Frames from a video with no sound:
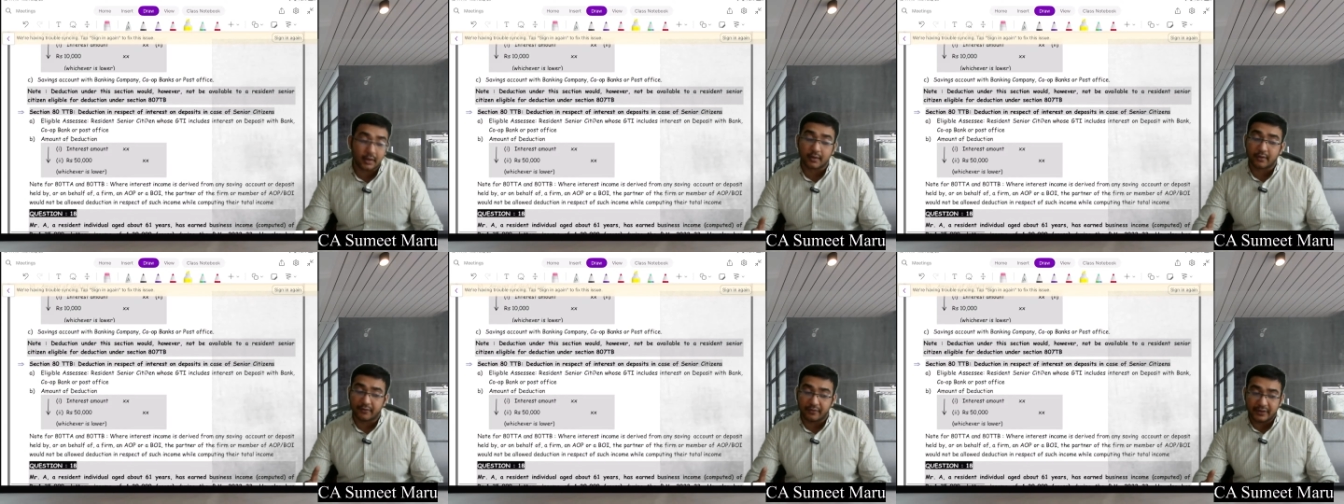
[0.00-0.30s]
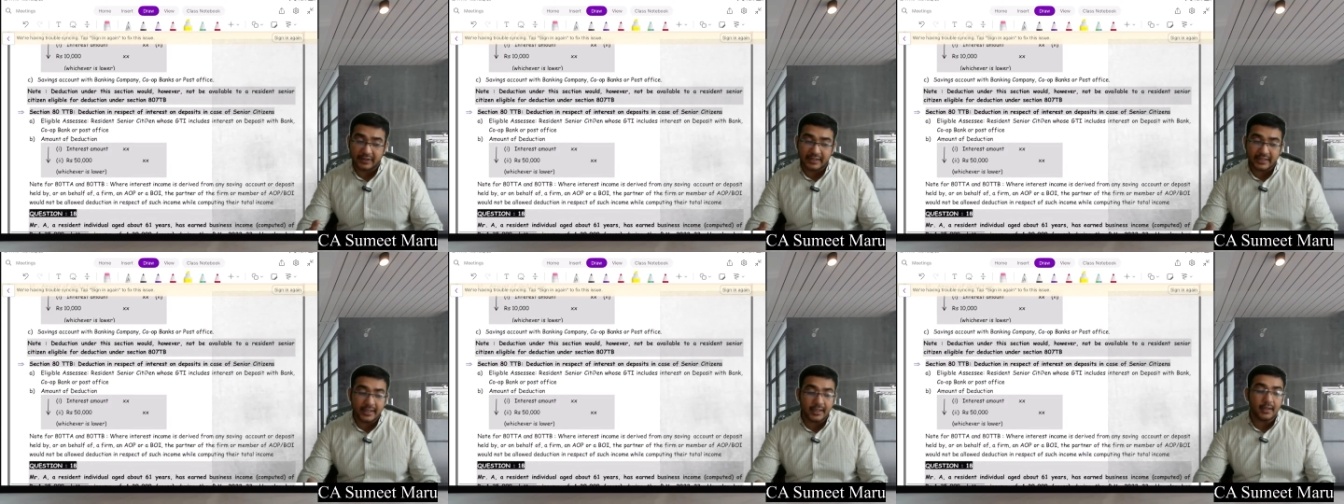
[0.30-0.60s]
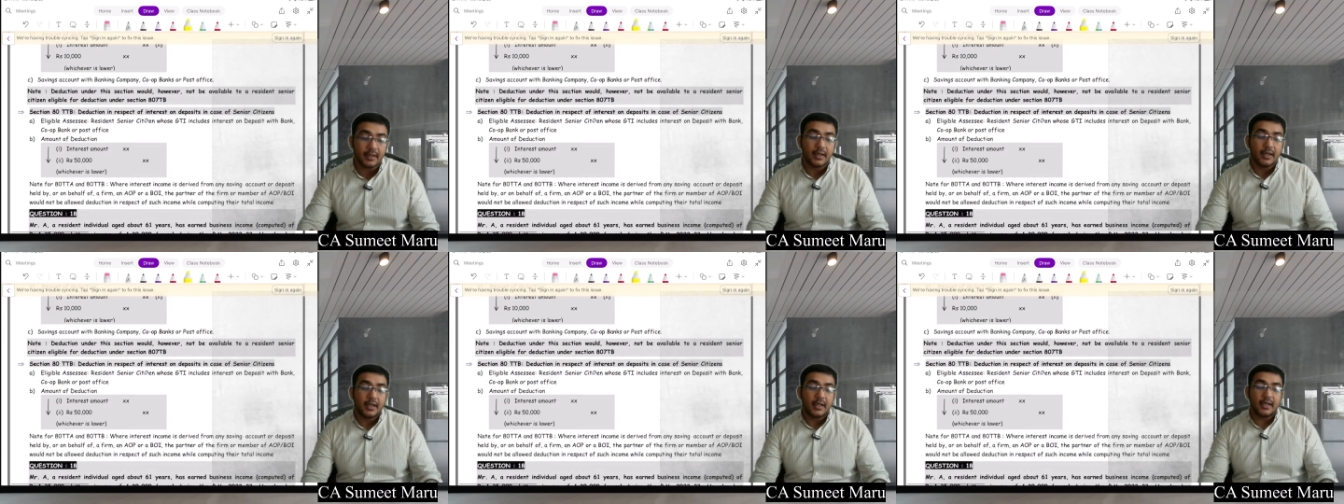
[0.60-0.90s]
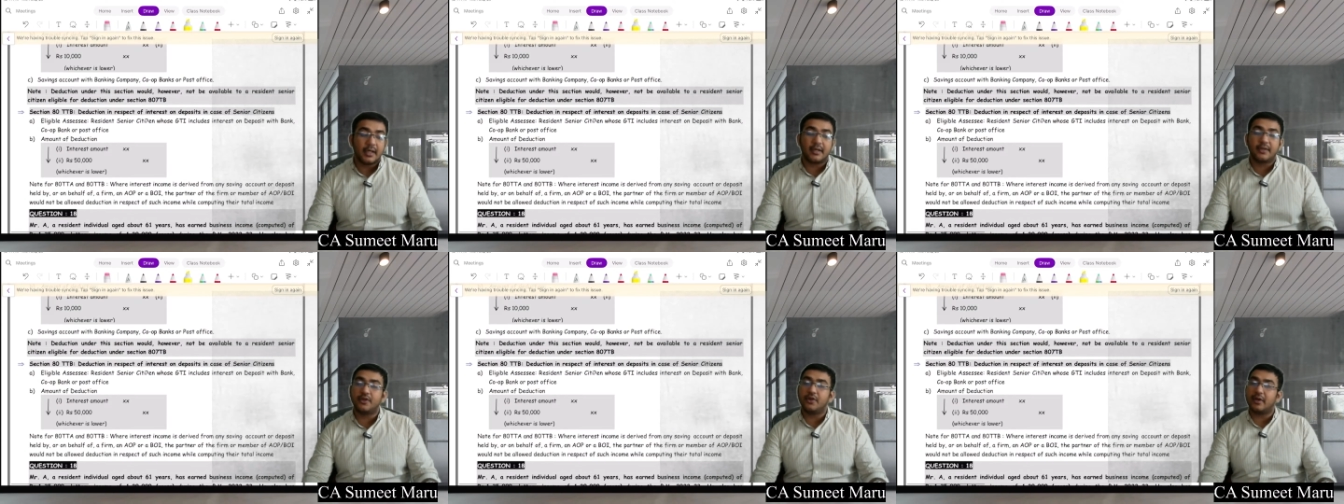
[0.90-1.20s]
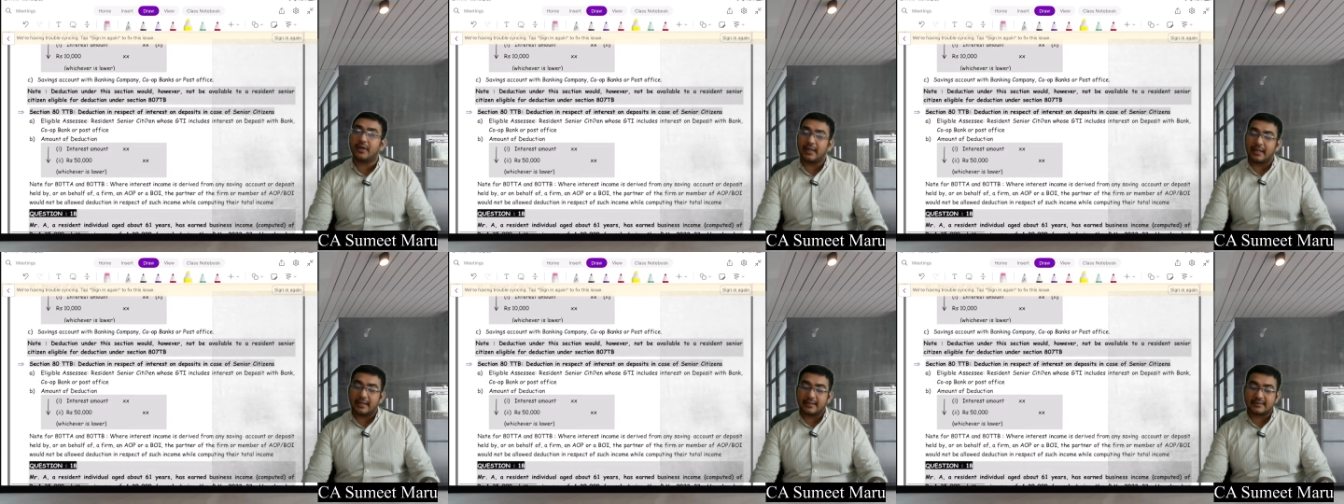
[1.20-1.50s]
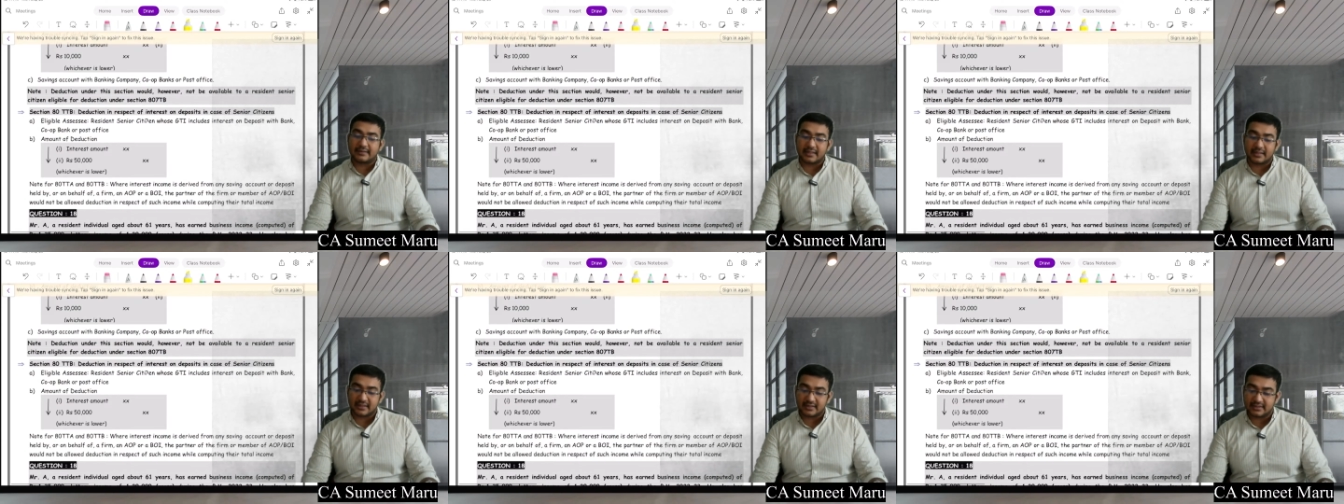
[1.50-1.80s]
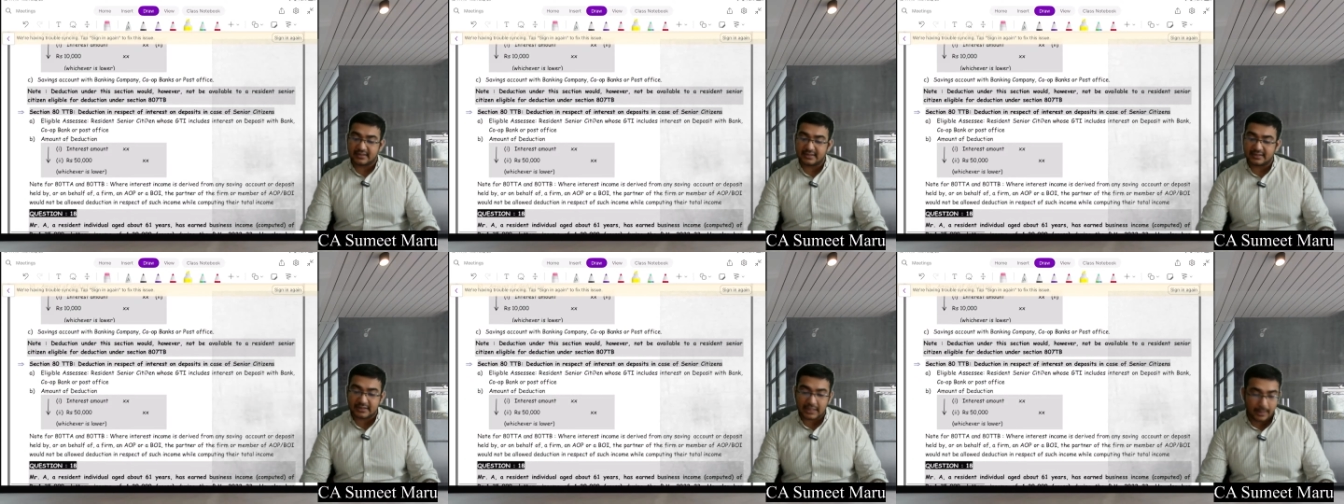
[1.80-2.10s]
query in your, say,
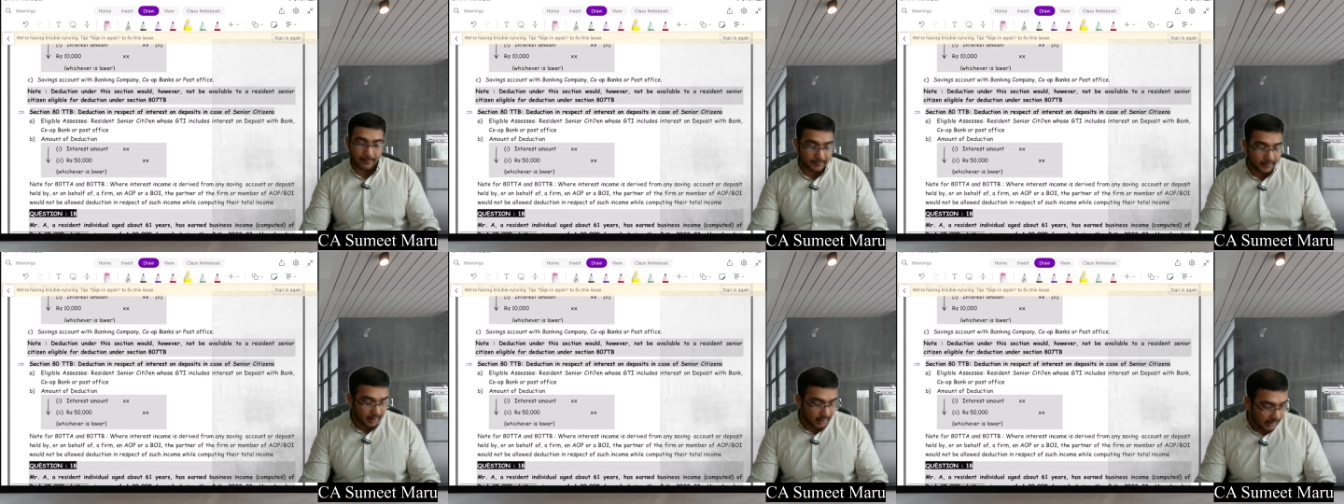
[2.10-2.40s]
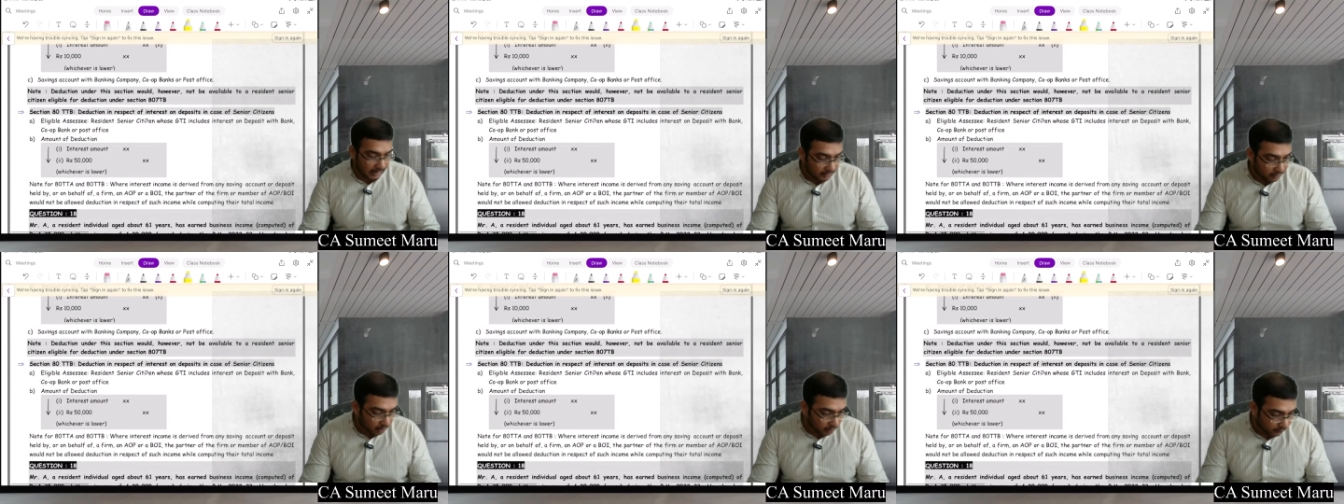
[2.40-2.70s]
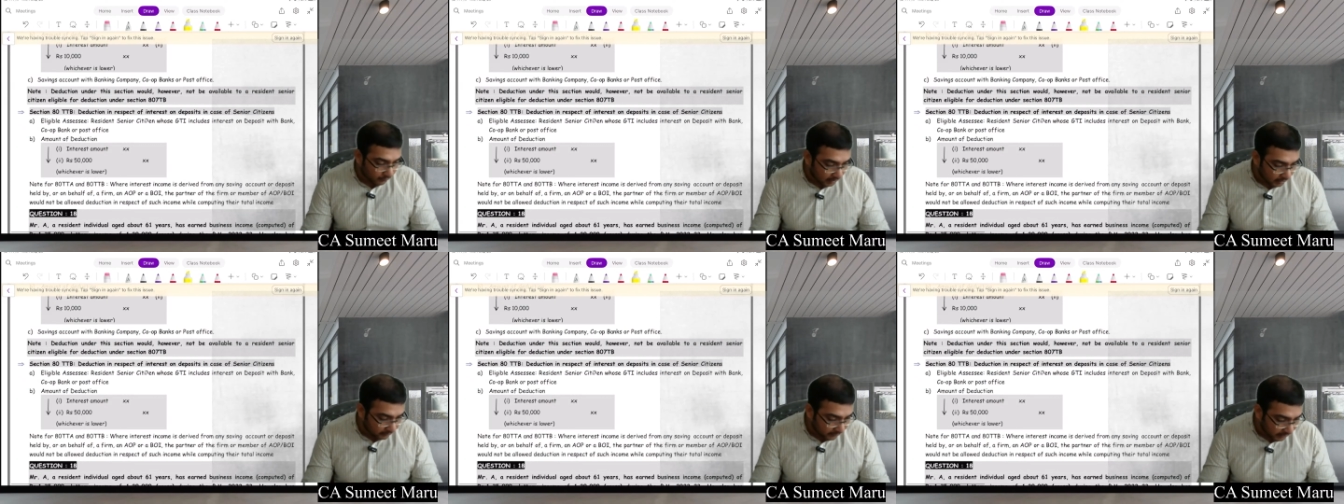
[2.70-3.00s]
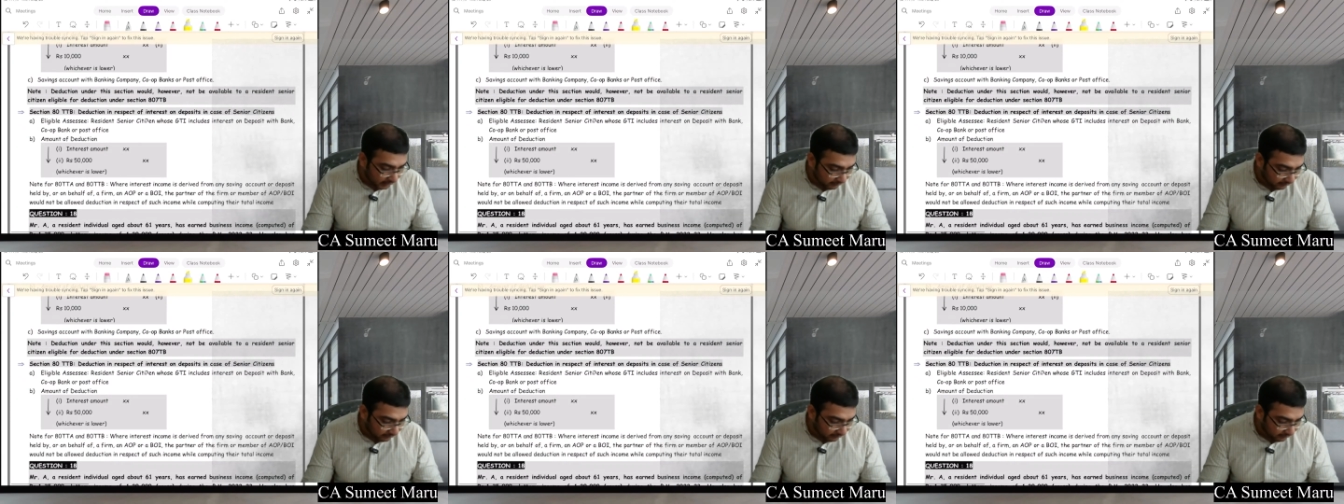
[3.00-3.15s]
this chapter. I got one query